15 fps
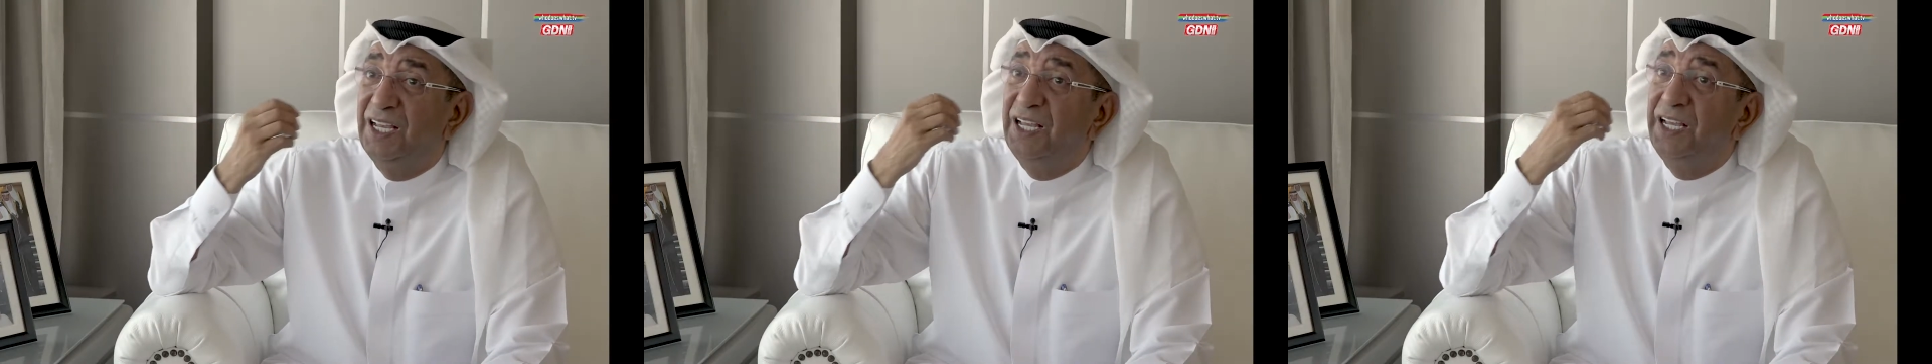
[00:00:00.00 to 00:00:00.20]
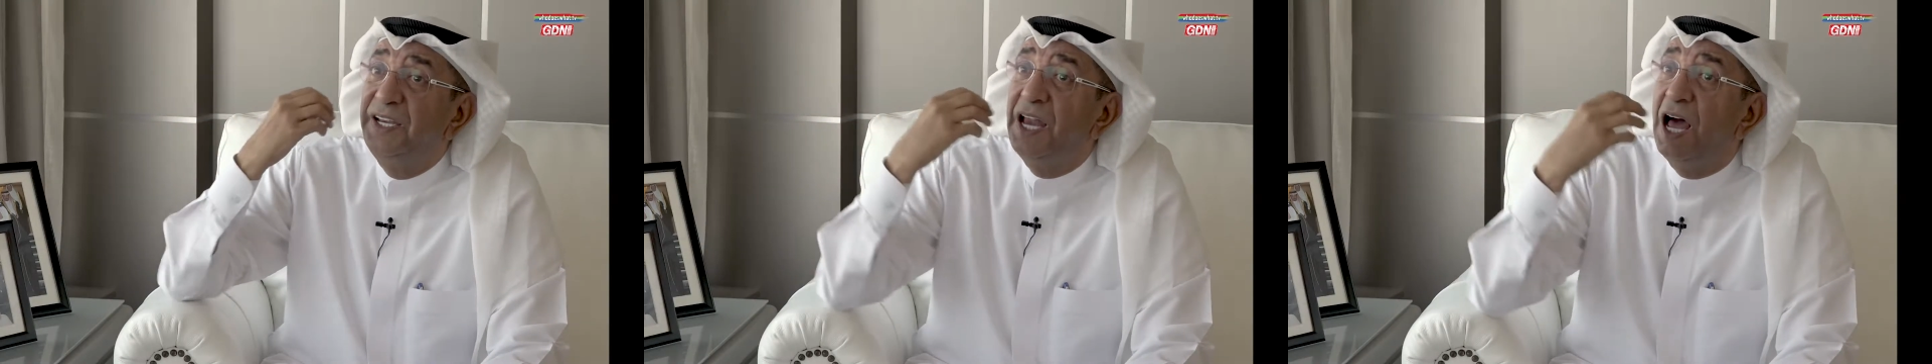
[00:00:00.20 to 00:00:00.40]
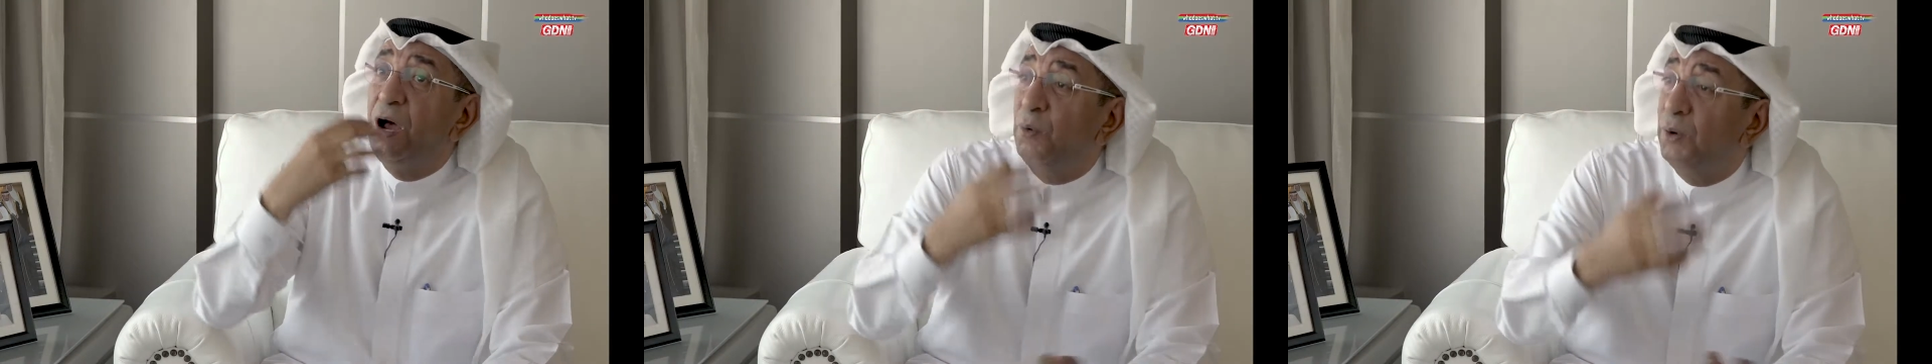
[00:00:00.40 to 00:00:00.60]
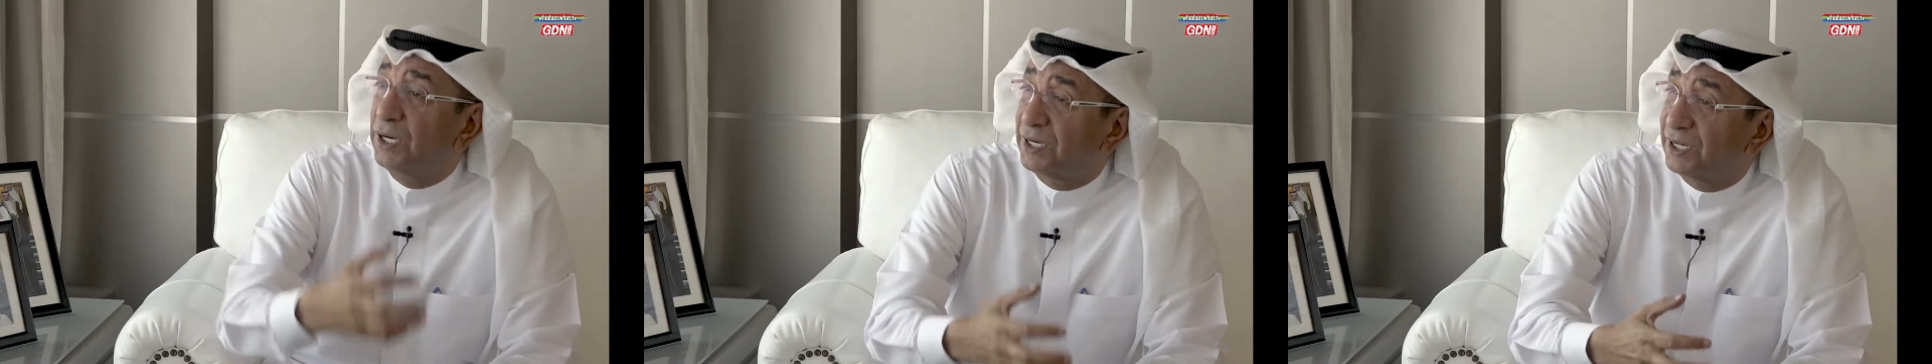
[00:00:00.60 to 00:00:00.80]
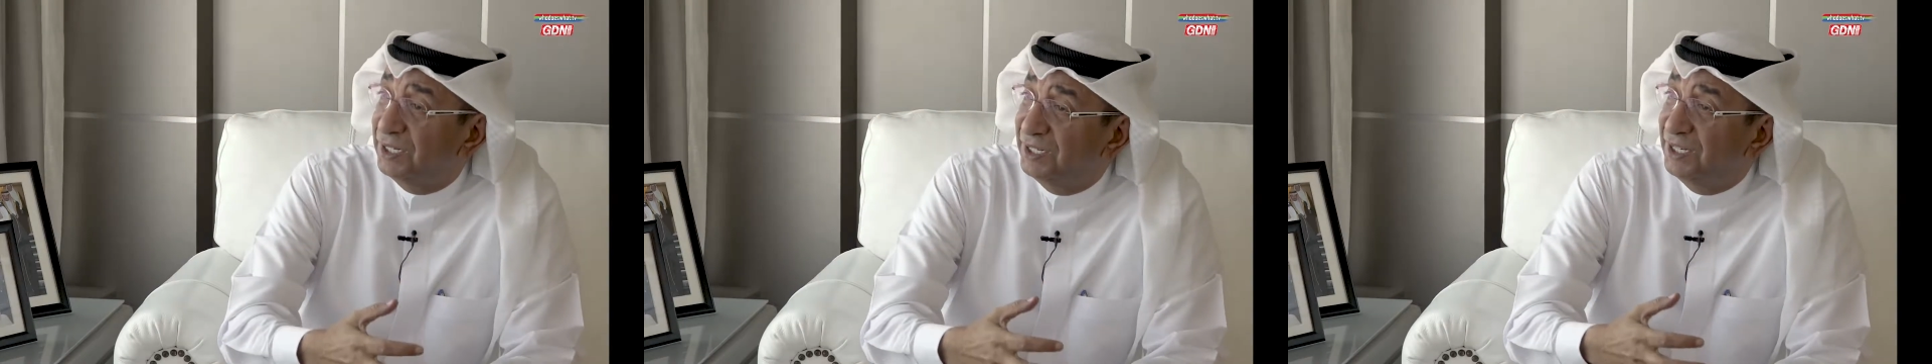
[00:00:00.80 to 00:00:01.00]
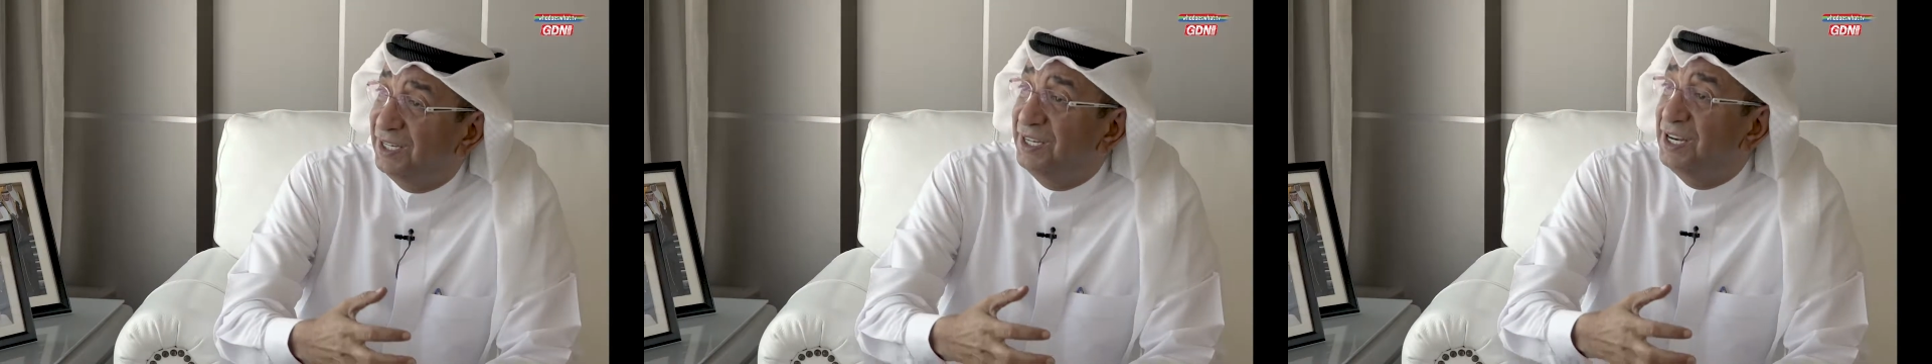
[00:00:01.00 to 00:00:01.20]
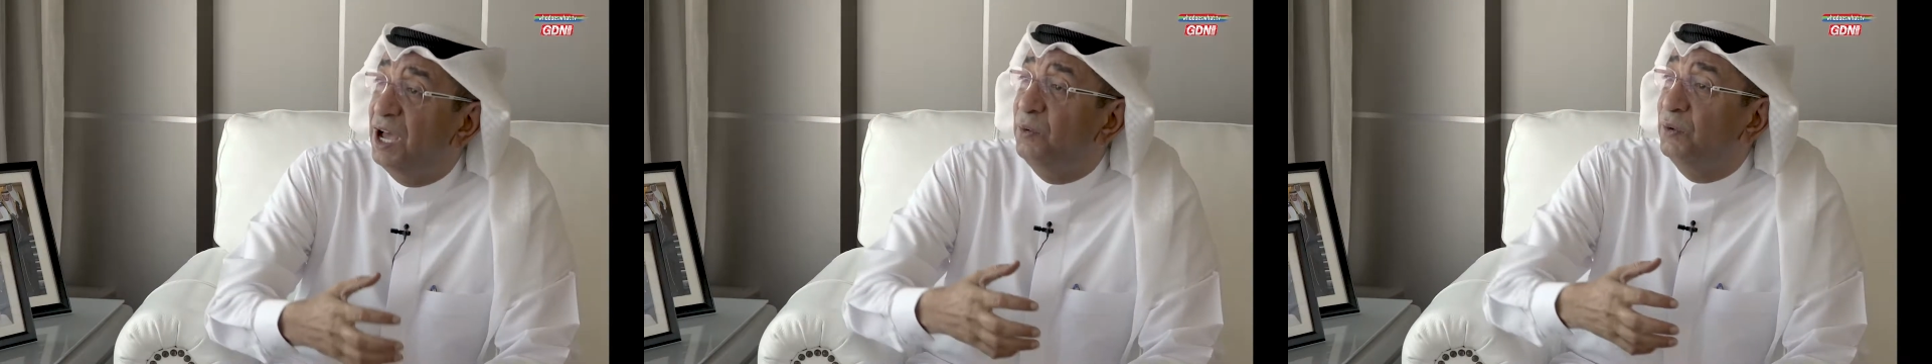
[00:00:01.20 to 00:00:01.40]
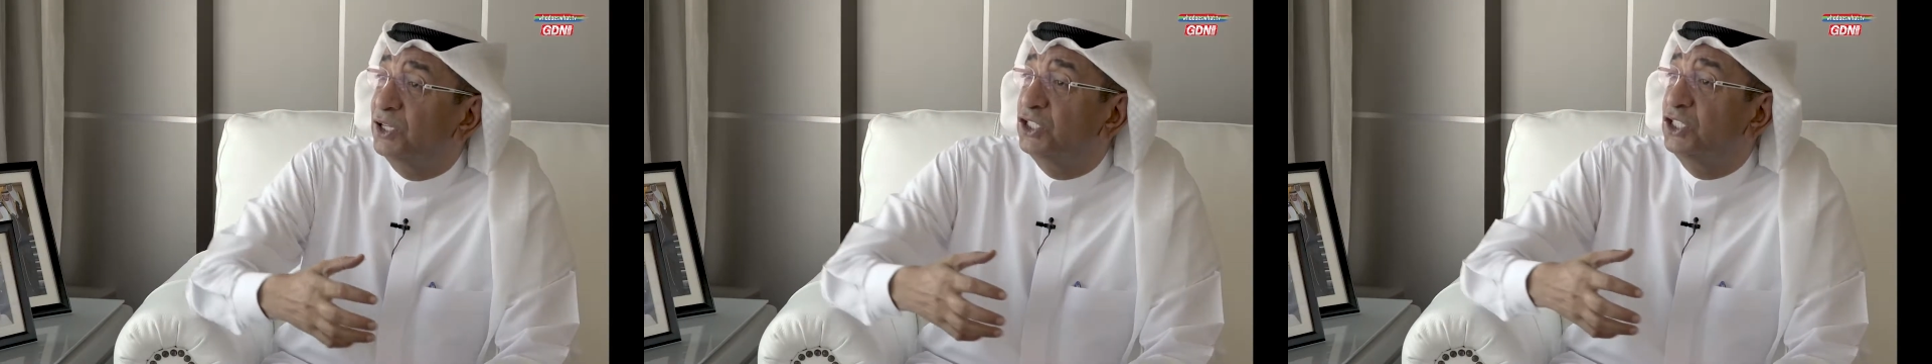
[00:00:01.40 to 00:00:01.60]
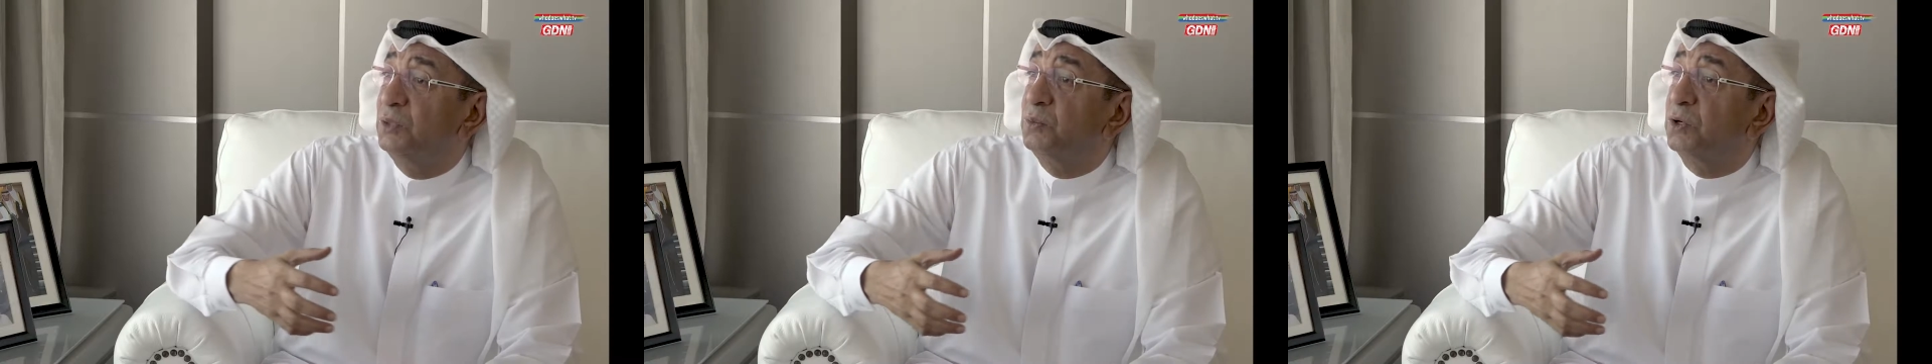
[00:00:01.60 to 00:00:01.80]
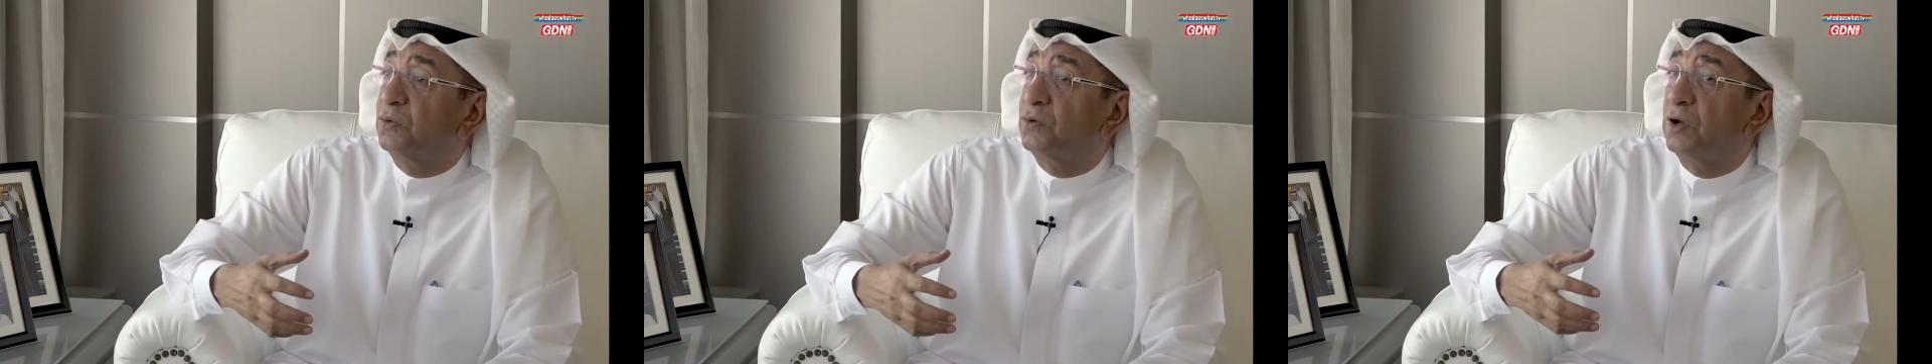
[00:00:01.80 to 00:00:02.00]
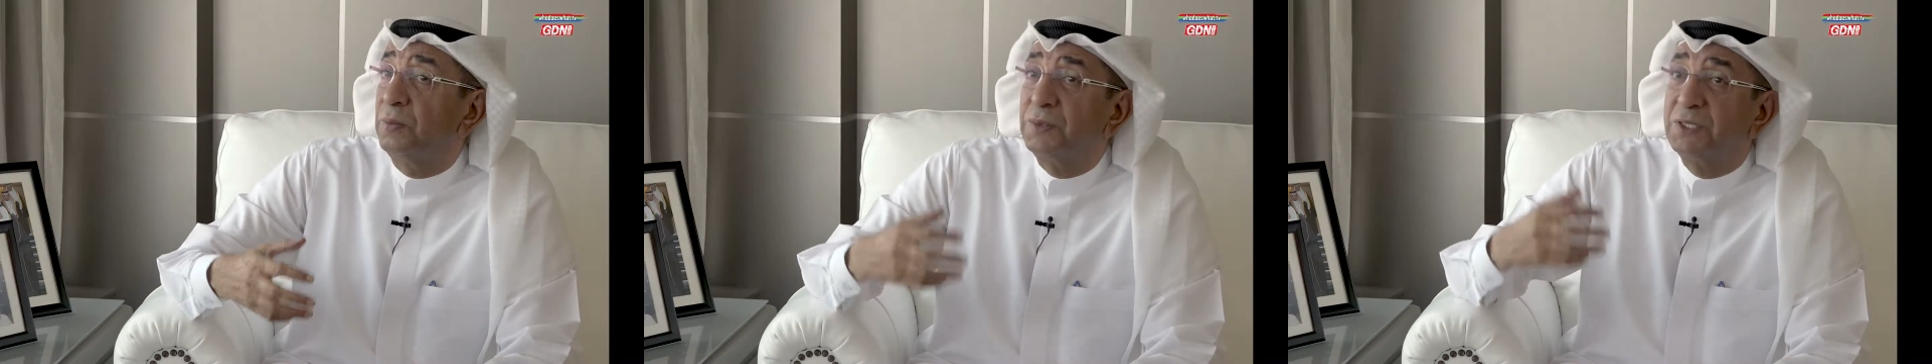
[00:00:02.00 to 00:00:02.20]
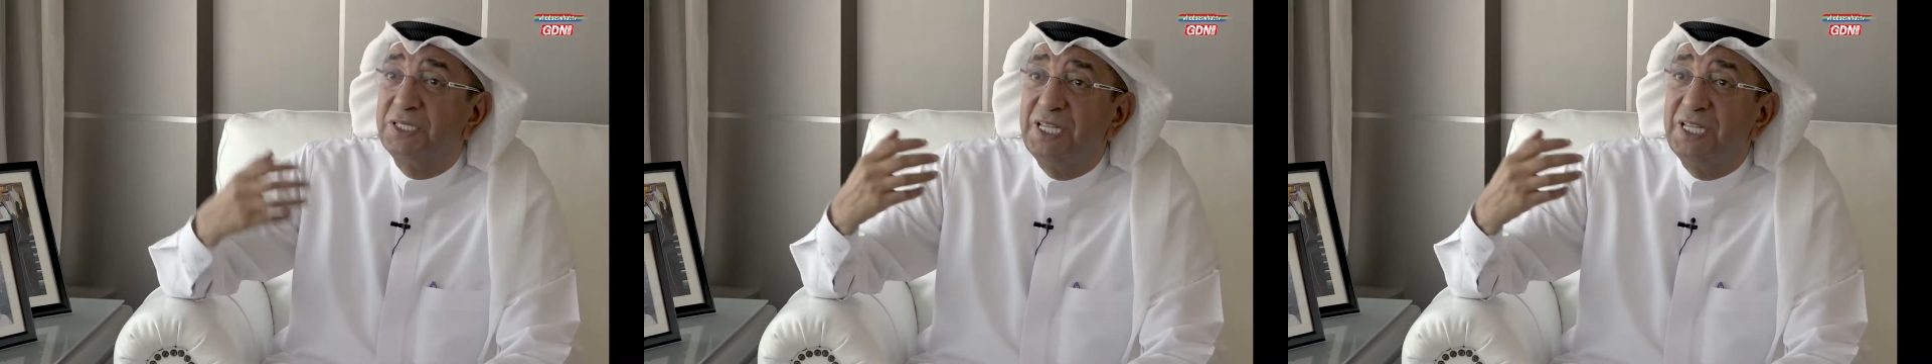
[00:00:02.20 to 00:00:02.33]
in our Chamber of Commerce.